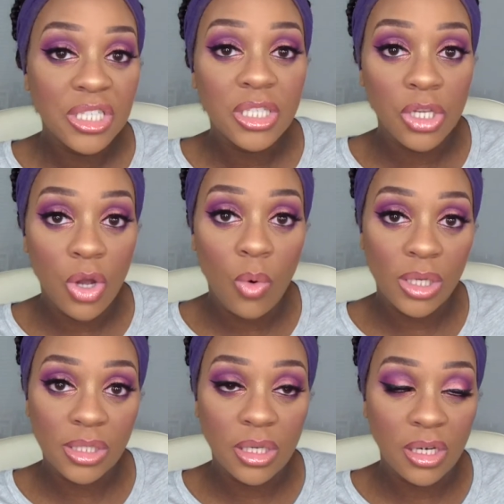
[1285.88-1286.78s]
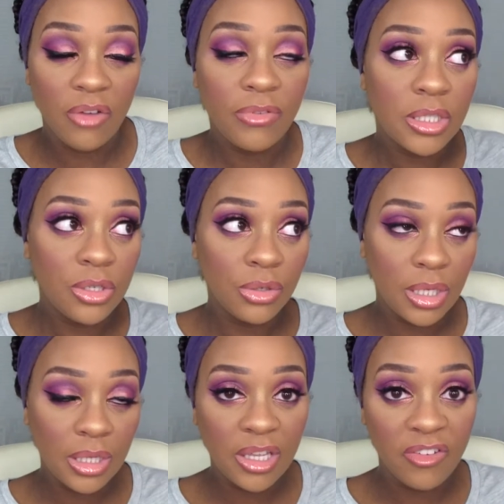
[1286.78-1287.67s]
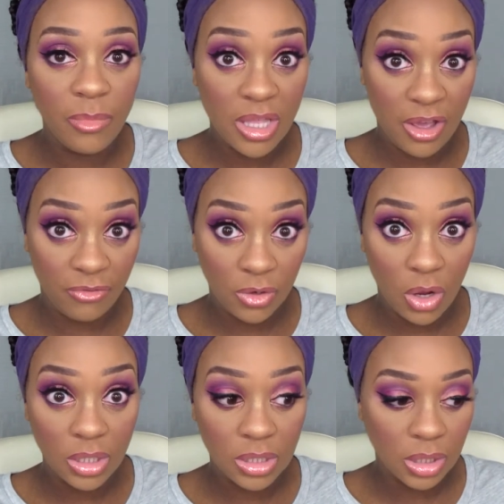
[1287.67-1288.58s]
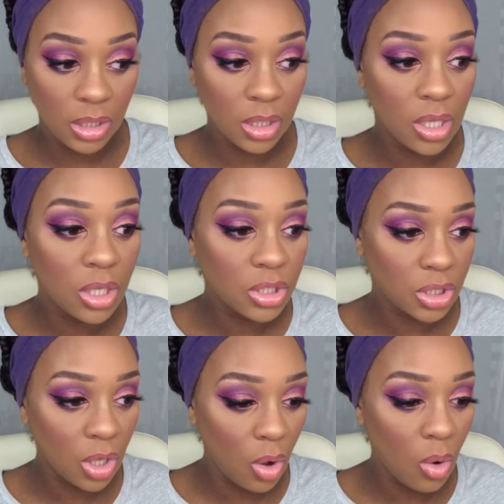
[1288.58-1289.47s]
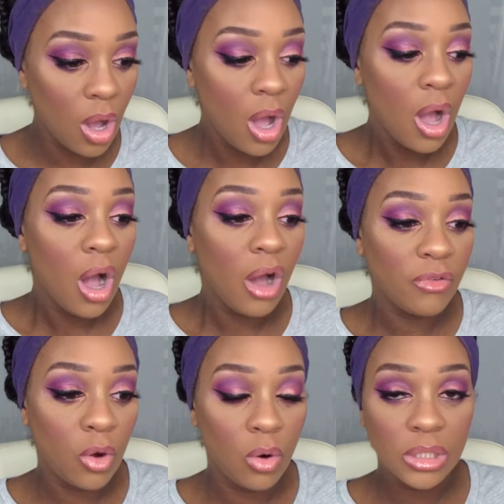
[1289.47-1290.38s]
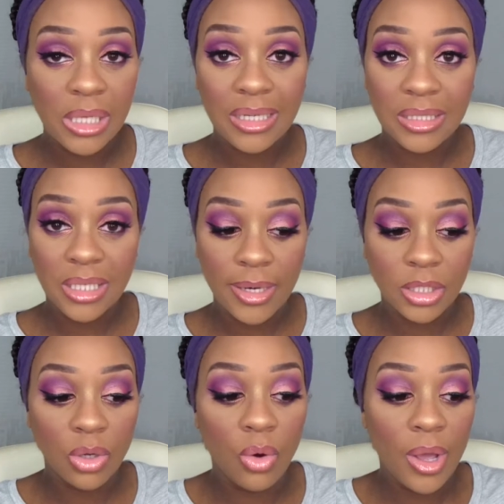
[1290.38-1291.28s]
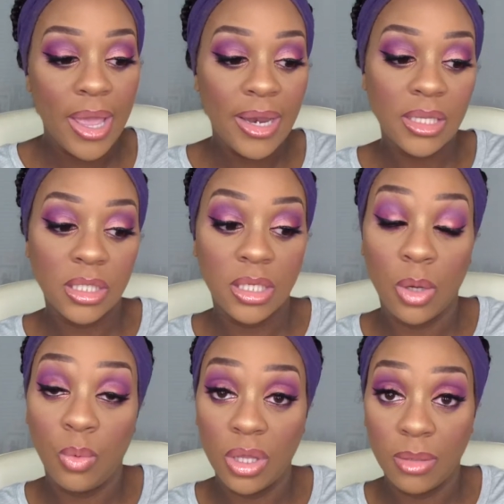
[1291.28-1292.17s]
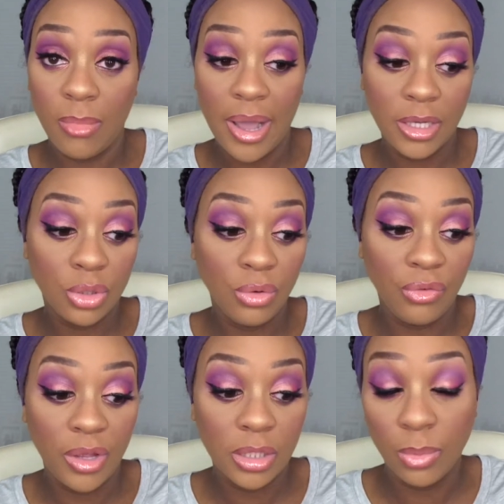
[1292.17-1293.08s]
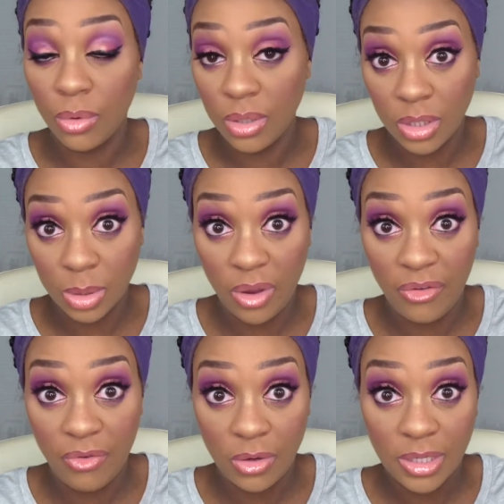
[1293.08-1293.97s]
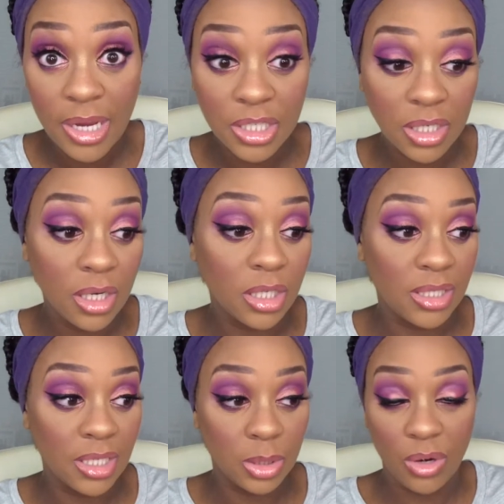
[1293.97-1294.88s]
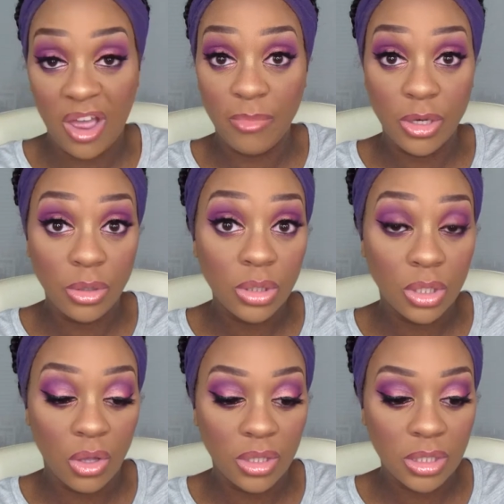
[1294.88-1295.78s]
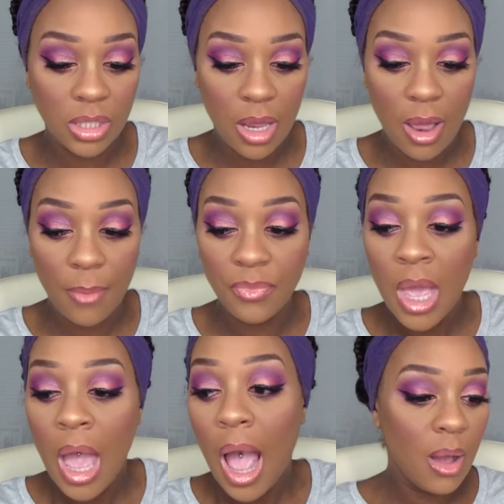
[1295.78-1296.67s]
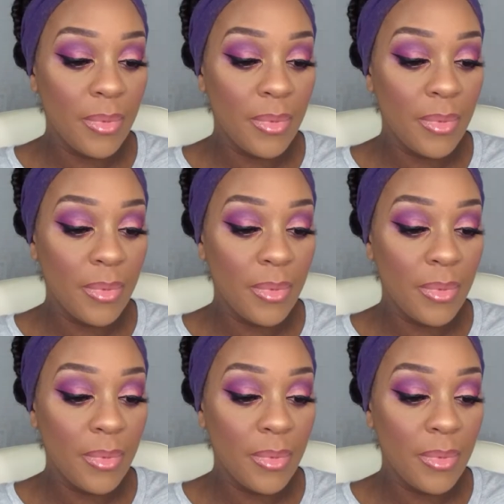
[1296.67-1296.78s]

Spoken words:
It just still wasn't enough. It still didn't give me that flawless look. So of course I decided to go ahead and stick with my Too Faced Born This Way foundation, because that's what I've been using all this time.